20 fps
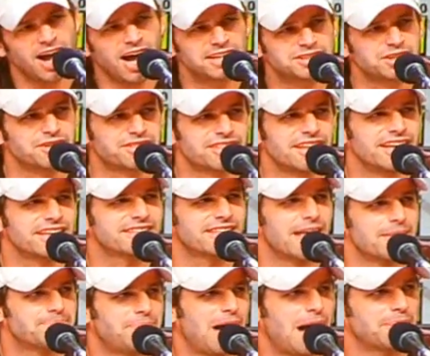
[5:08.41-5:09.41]
But I also
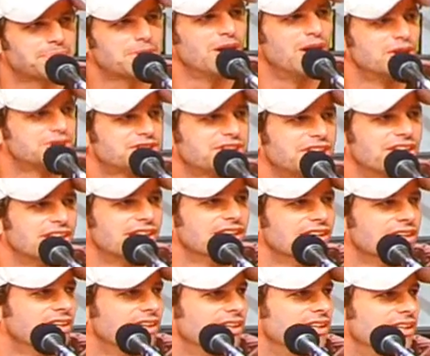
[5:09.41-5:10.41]
think that pop
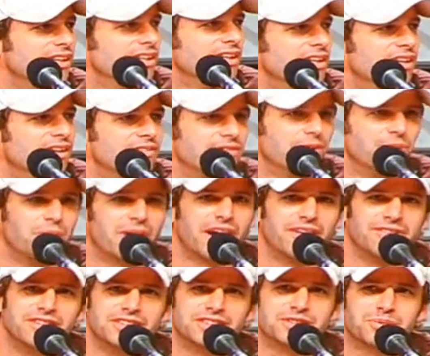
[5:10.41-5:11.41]
culture, for
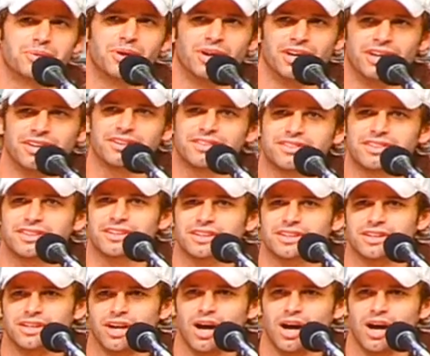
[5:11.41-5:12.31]
whatever it's worth,